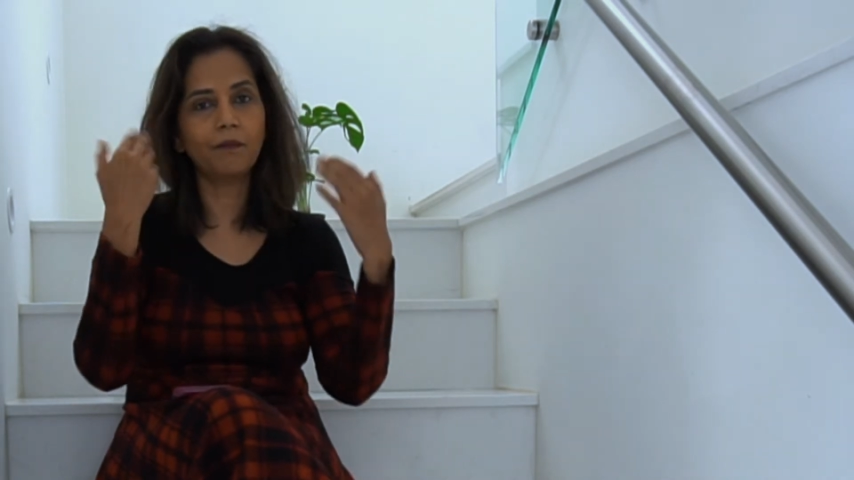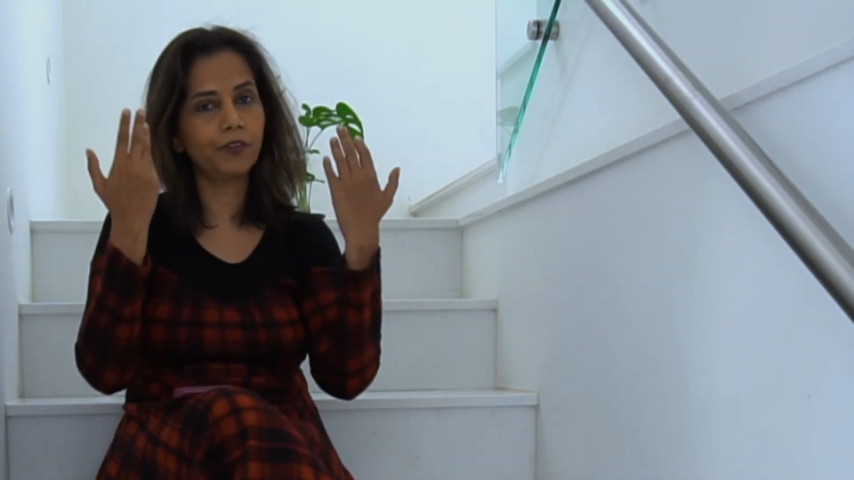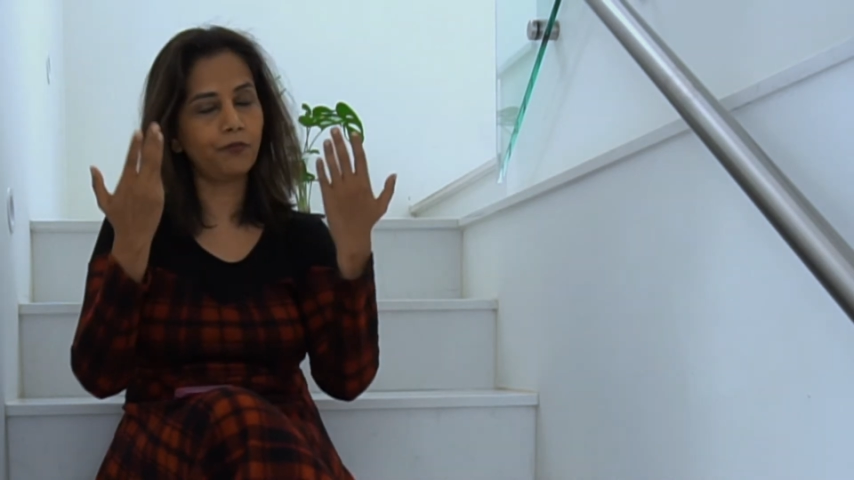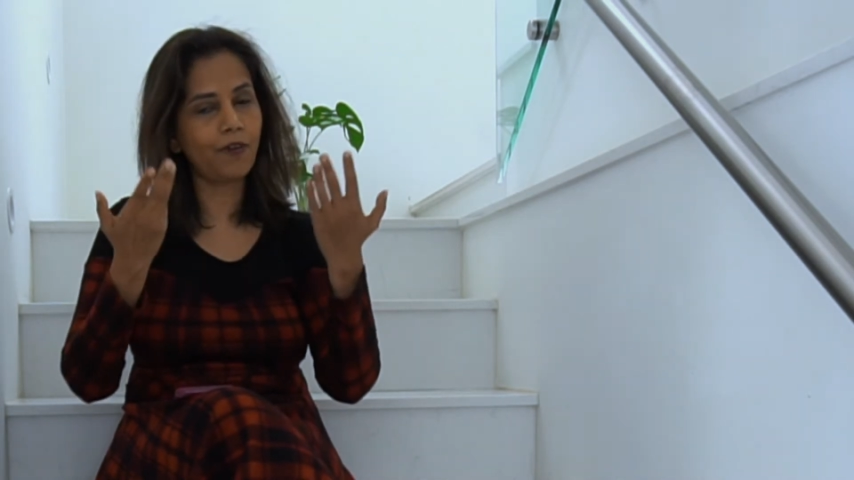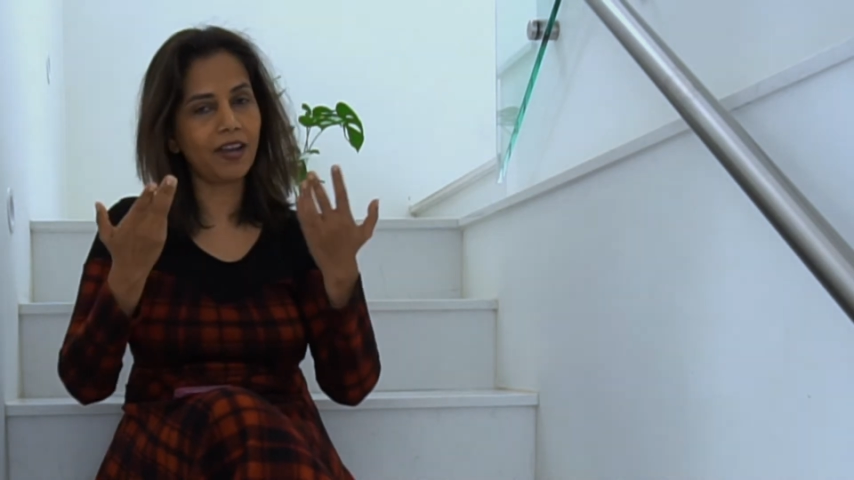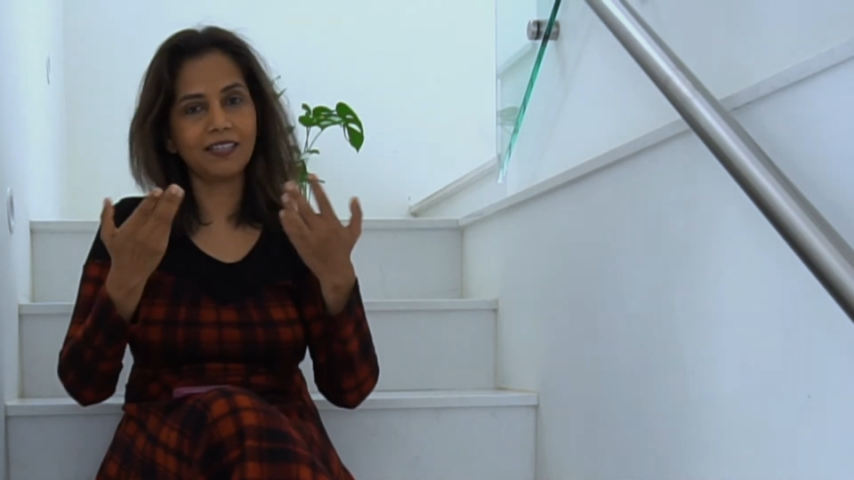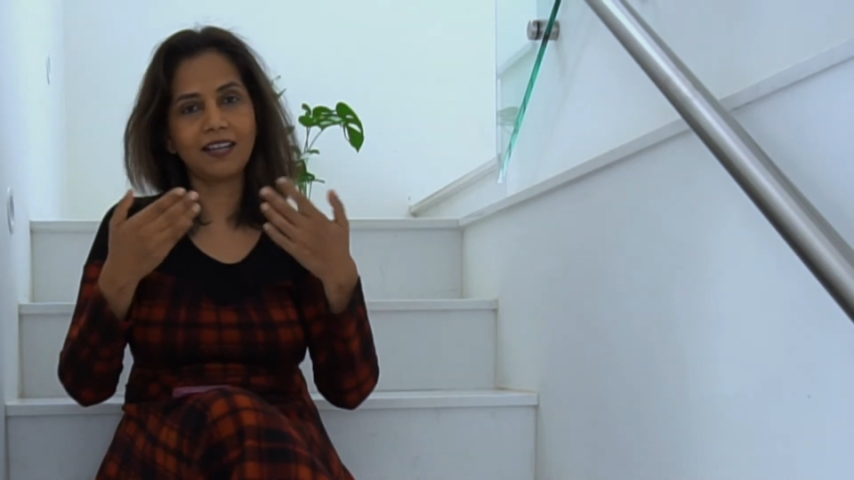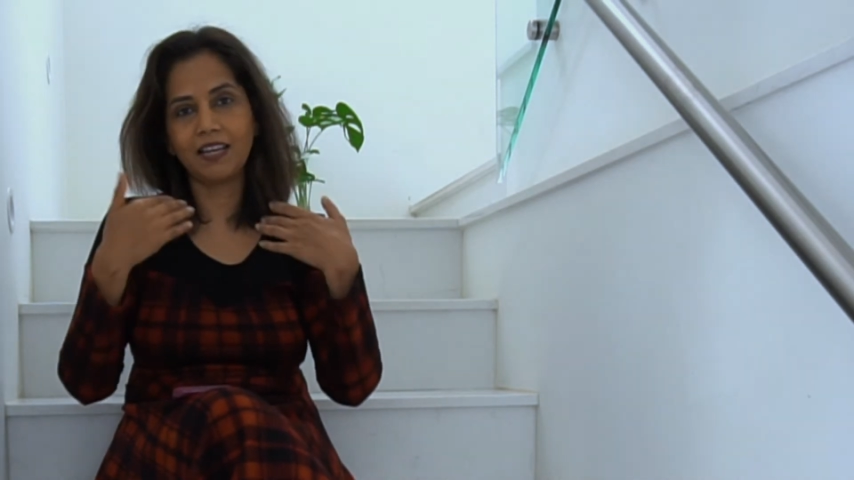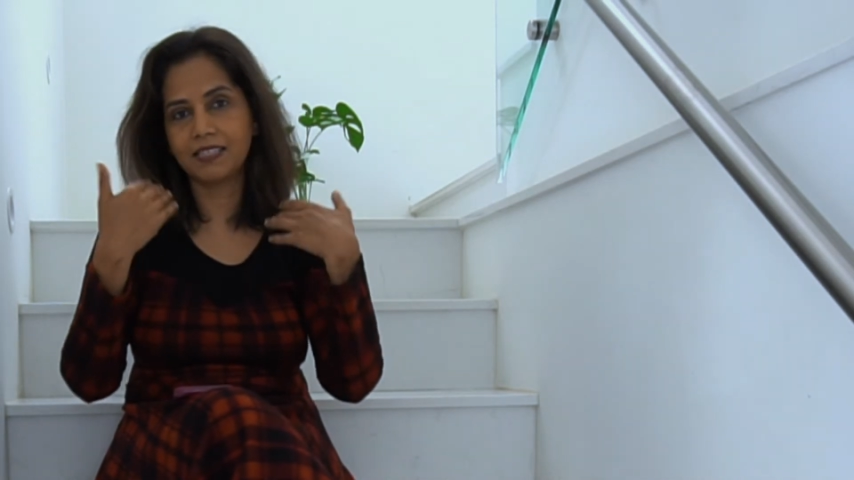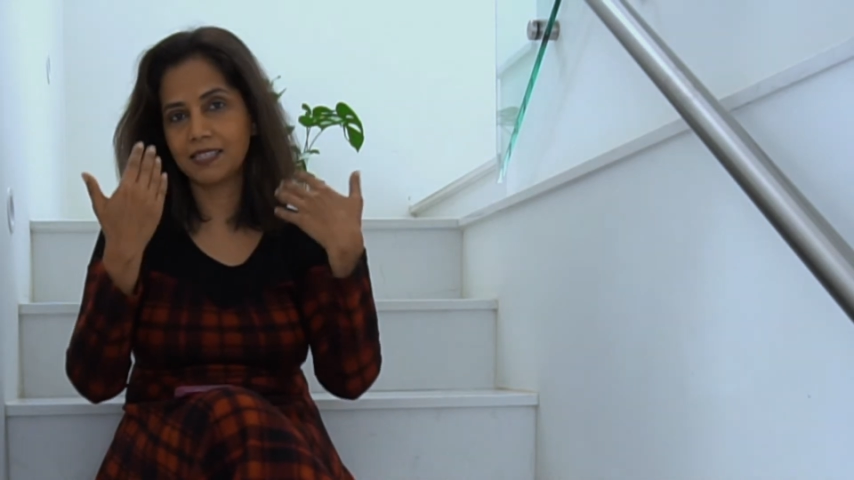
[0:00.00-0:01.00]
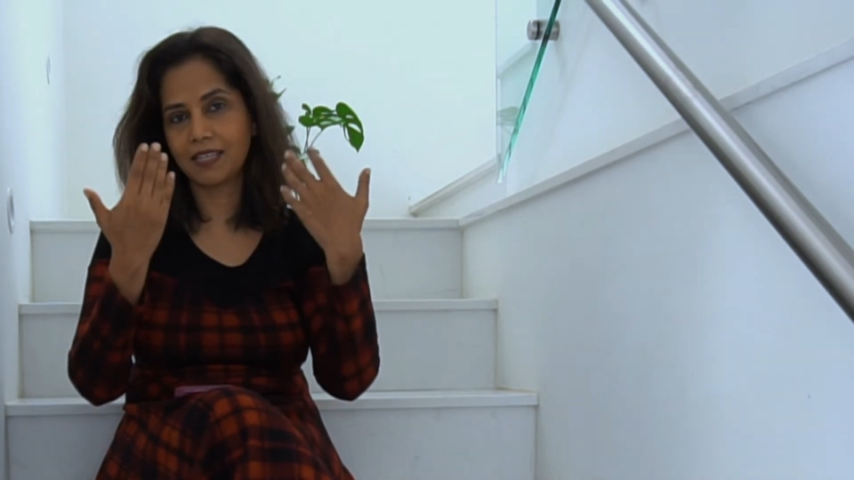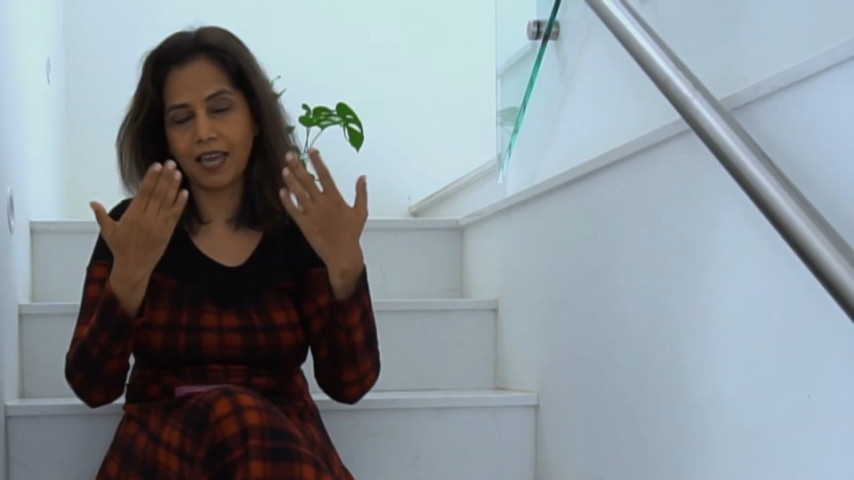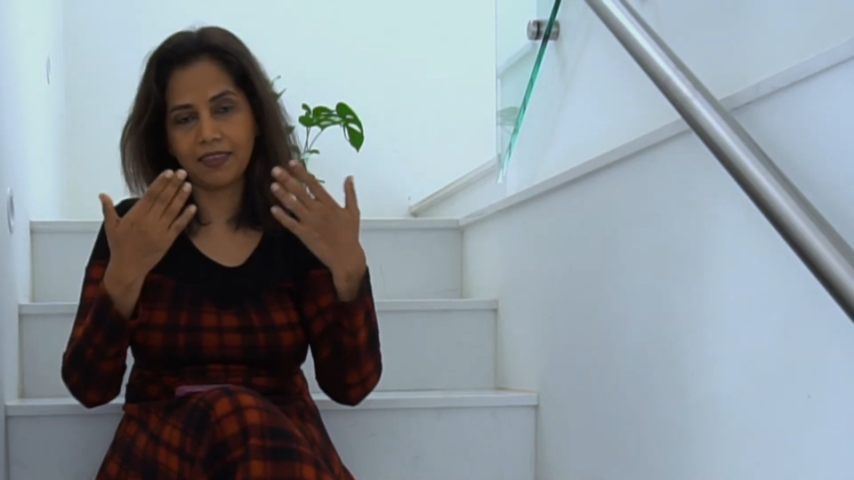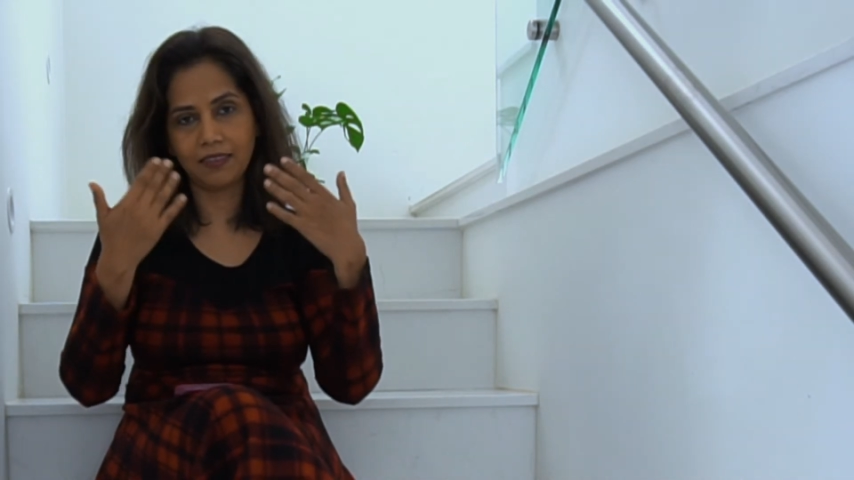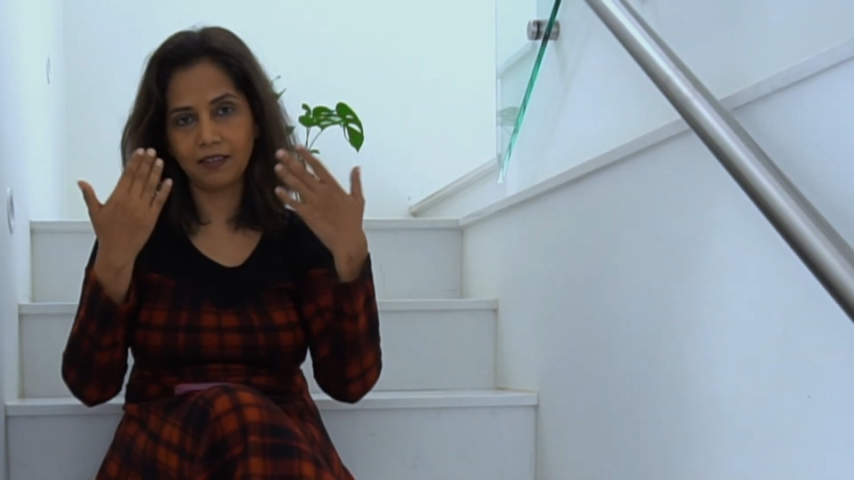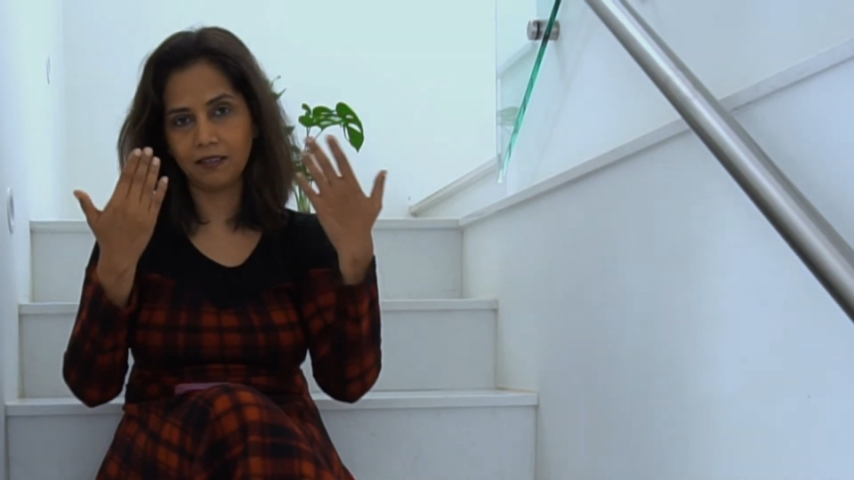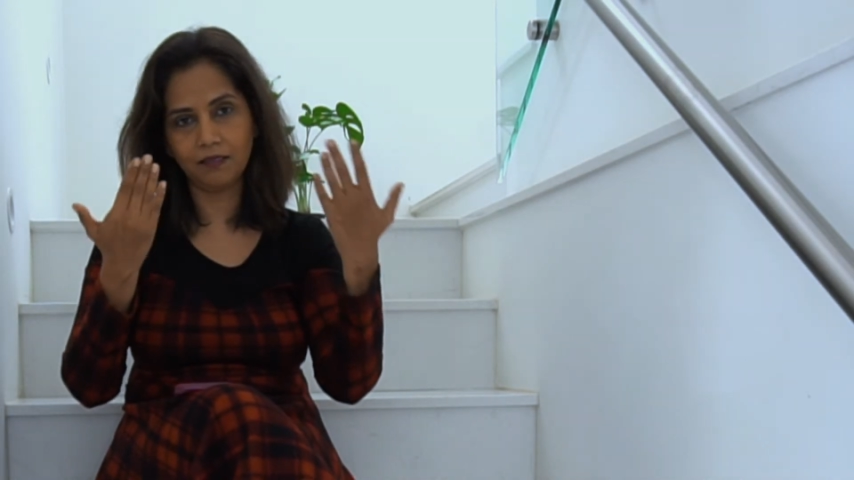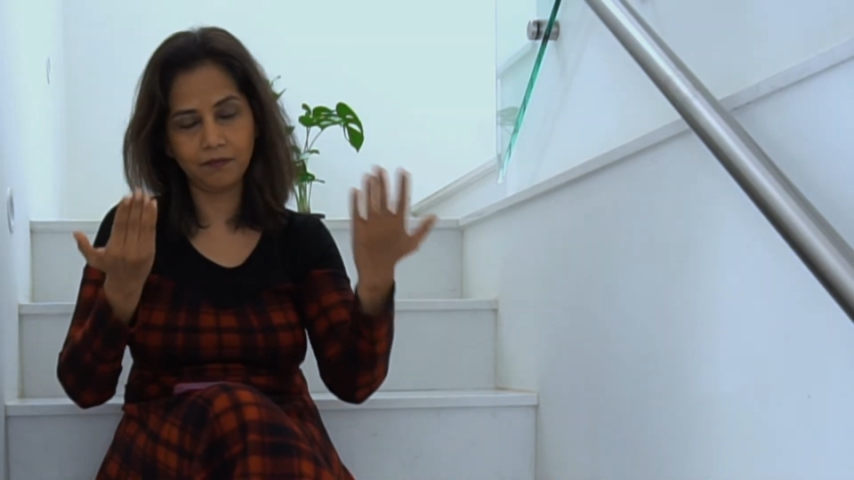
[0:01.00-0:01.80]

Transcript: the fine lines and the